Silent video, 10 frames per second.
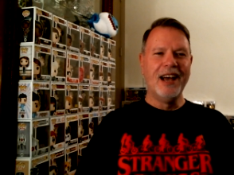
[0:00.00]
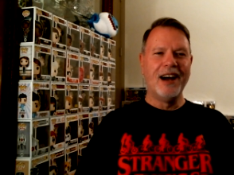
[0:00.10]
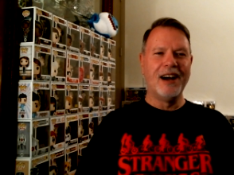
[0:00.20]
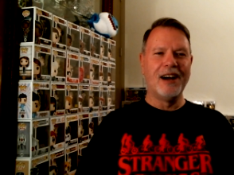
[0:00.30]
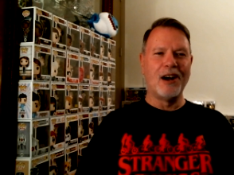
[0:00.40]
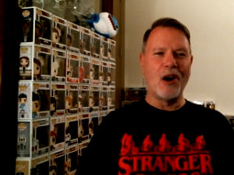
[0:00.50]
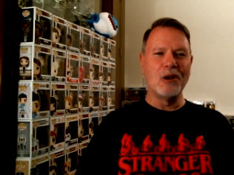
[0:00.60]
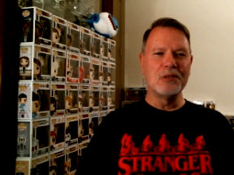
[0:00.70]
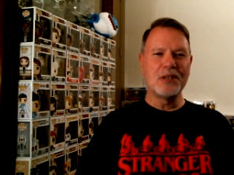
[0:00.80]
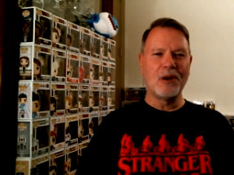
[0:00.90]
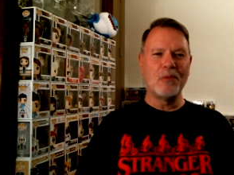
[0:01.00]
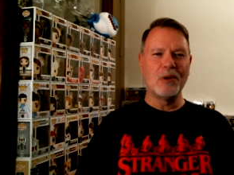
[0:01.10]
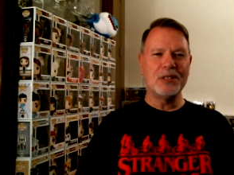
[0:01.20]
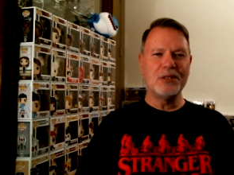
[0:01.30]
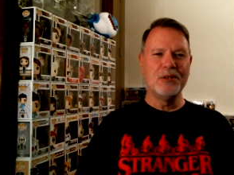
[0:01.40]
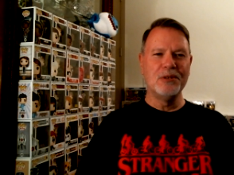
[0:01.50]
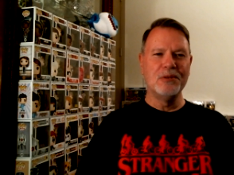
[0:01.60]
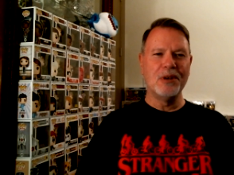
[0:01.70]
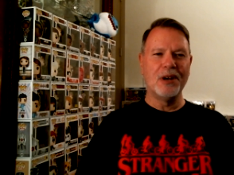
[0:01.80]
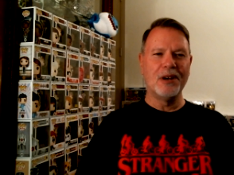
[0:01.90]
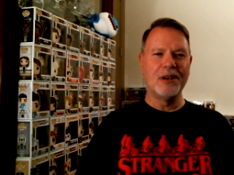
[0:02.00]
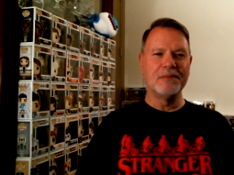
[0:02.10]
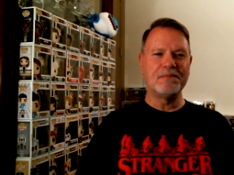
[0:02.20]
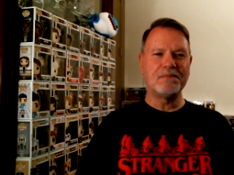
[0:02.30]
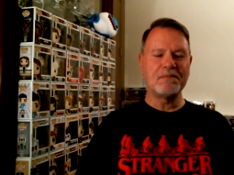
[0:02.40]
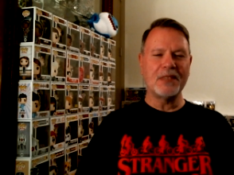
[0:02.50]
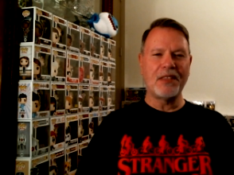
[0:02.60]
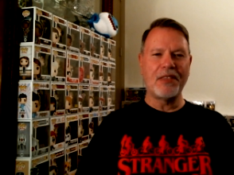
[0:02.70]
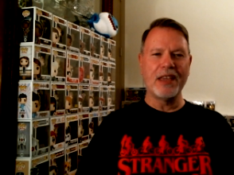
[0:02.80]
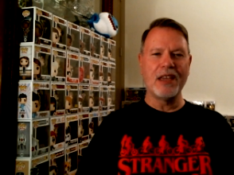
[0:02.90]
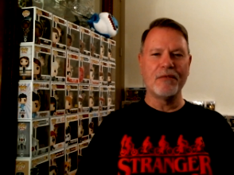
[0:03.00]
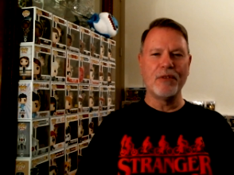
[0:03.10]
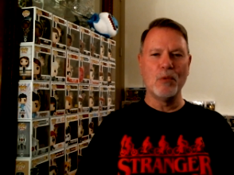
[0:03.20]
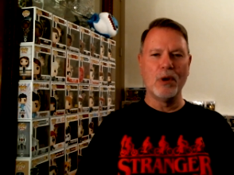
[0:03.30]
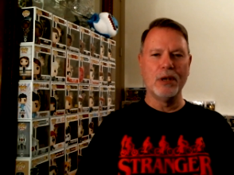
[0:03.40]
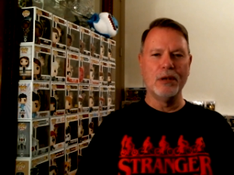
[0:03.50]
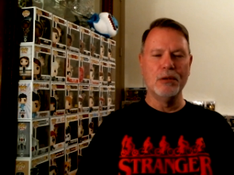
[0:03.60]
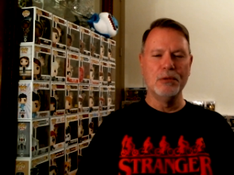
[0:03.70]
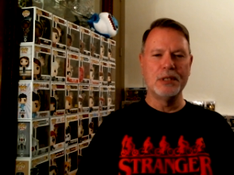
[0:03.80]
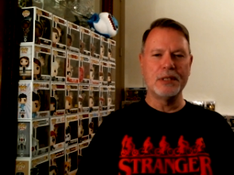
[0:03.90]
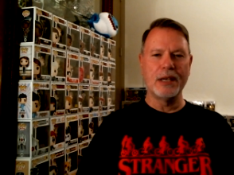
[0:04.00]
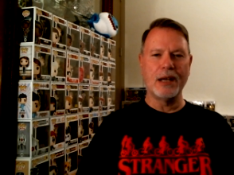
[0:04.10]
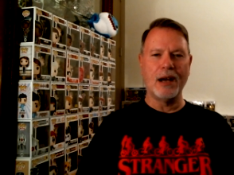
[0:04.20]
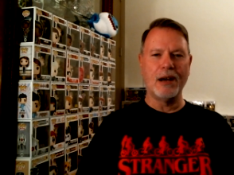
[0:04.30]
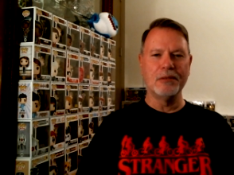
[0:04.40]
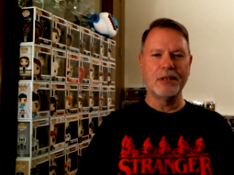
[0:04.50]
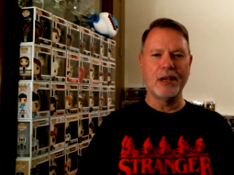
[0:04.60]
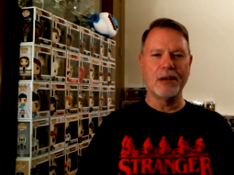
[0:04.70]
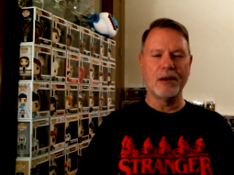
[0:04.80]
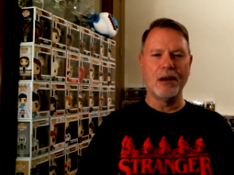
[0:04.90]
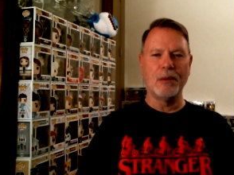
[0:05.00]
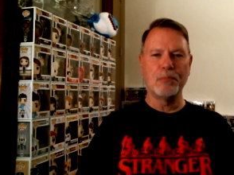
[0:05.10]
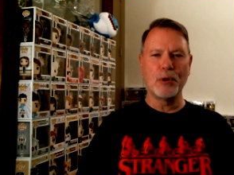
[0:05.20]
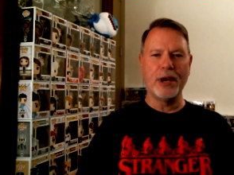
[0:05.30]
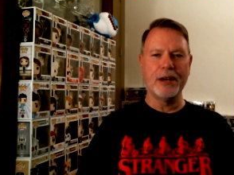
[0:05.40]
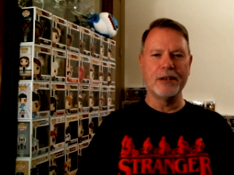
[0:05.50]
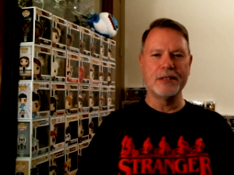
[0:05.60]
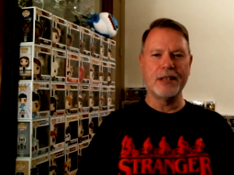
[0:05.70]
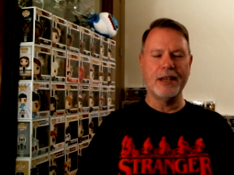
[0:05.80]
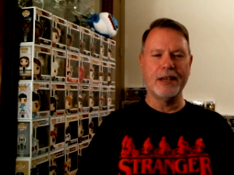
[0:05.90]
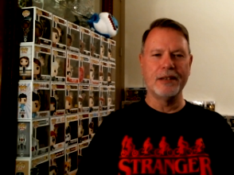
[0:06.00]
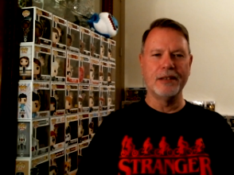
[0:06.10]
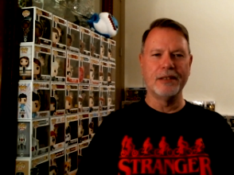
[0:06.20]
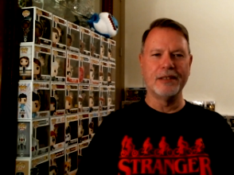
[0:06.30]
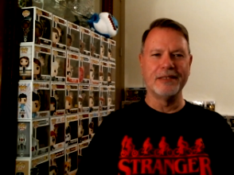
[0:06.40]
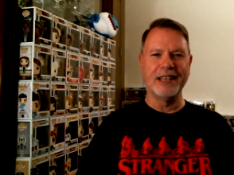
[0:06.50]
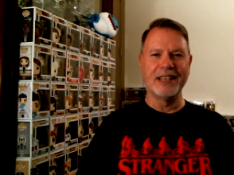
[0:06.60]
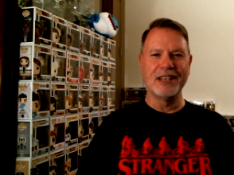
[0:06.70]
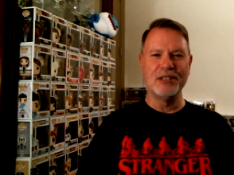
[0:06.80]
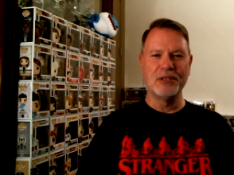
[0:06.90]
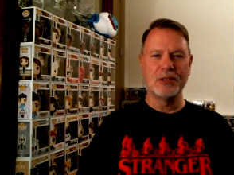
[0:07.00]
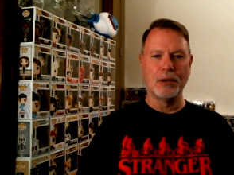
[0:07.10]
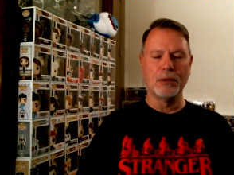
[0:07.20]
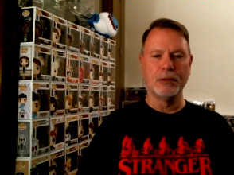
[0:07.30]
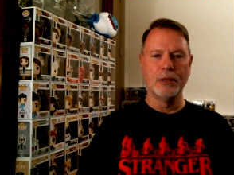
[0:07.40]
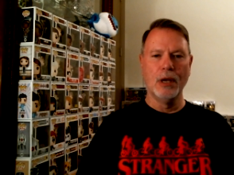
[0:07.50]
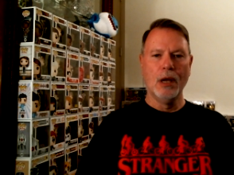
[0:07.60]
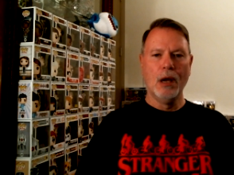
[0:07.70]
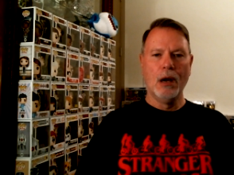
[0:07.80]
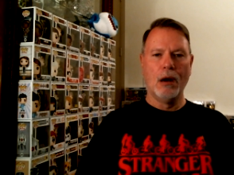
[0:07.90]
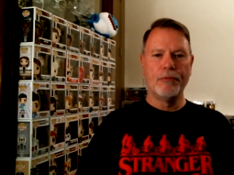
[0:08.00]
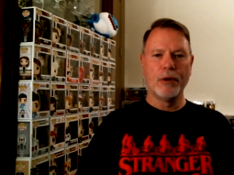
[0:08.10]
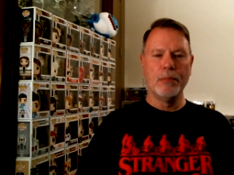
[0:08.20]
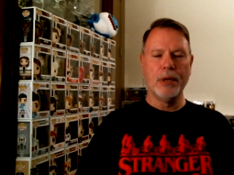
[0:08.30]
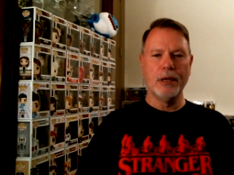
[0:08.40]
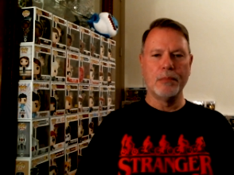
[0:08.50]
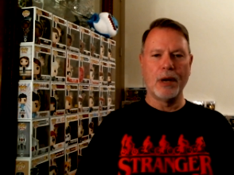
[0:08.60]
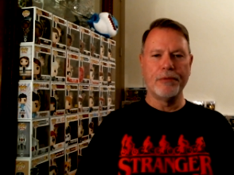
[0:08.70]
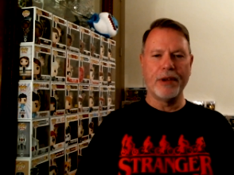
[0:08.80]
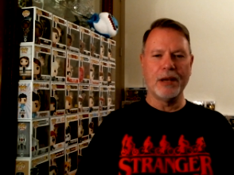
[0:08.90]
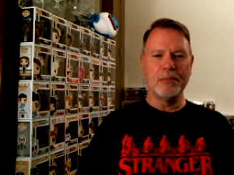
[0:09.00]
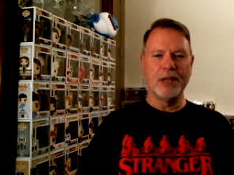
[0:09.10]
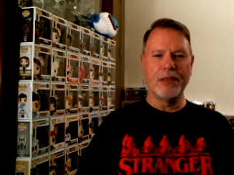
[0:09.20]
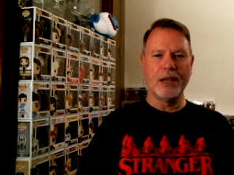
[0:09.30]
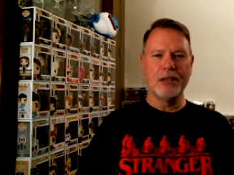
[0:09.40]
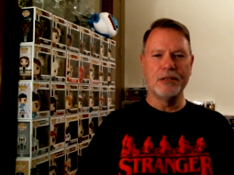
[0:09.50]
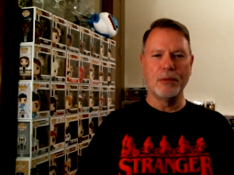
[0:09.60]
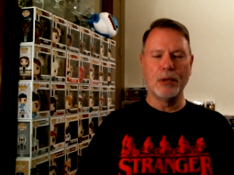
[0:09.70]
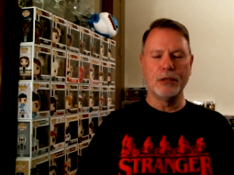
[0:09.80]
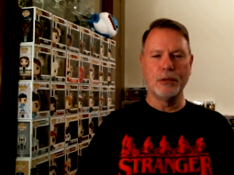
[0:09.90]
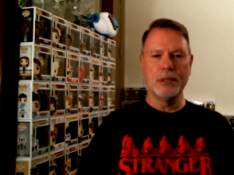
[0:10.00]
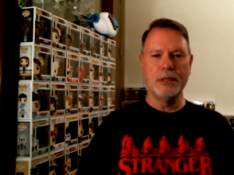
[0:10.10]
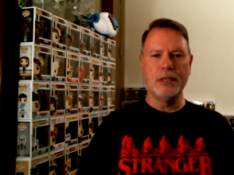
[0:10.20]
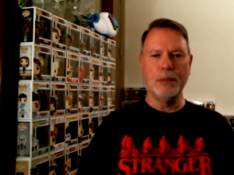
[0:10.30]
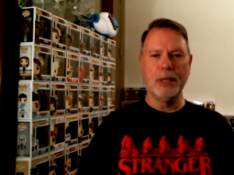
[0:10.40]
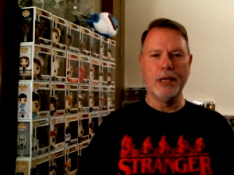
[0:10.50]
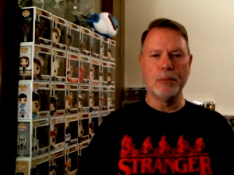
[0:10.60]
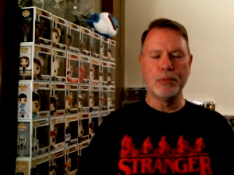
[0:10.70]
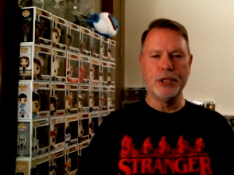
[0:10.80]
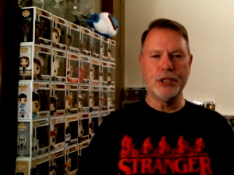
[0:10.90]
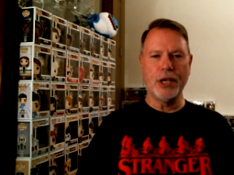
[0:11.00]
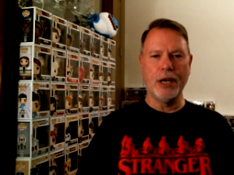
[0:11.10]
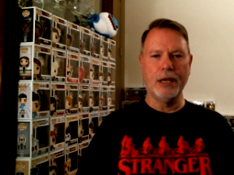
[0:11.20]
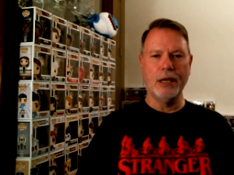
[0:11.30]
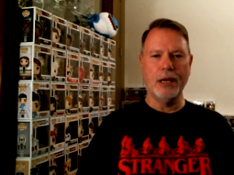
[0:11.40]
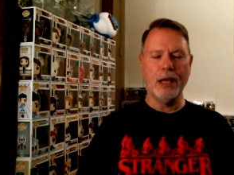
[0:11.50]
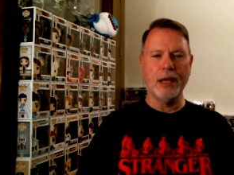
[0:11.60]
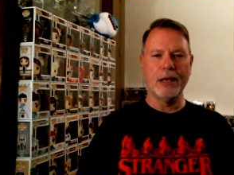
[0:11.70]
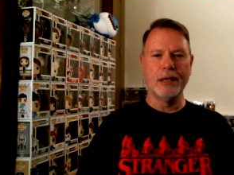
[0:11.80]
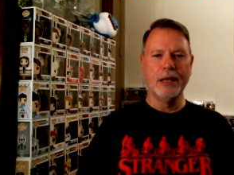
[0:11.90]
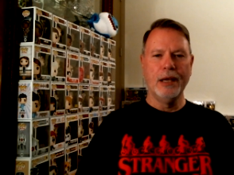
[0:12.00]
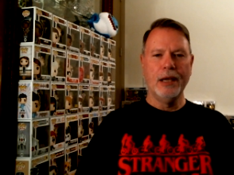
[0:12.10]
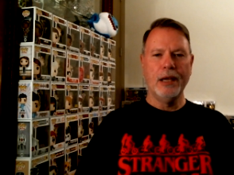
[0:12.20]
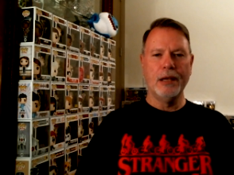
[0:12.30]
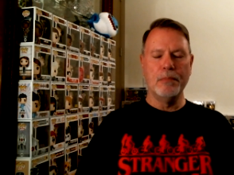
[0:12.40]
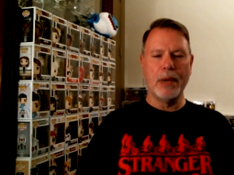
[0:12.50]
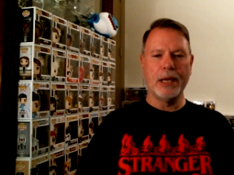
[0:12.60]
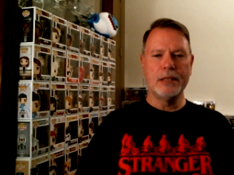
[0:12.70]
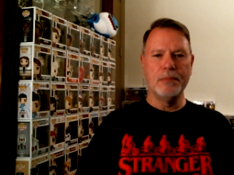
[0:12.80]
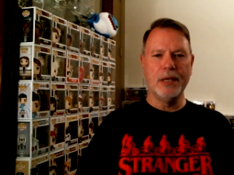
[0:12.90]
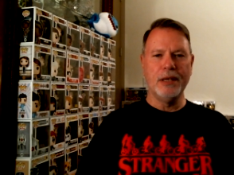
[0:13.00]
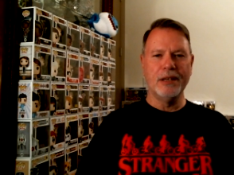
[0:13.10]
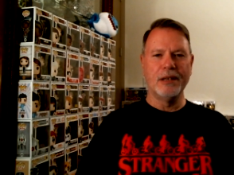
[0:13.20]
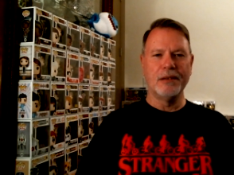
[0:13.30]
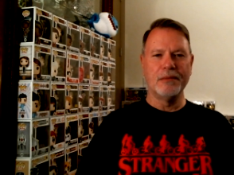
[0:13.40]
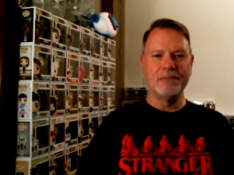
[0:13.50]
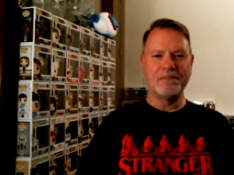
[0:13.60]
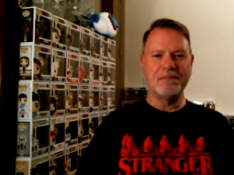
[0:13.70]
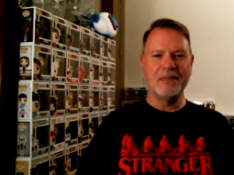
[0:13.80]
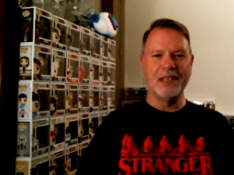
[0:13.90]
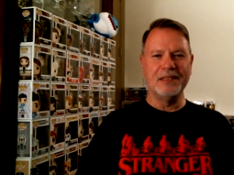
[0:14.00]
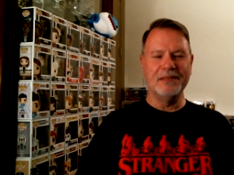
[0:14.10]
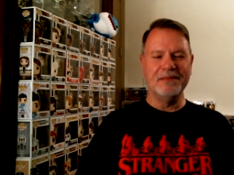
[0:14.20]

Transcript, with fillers: Uh, also, I want to um, thank everyone who sent out their uh, prayers and uh, and concern uh, from me and my family. Thank you so much. It was deeply appreciated, and it makes me um, it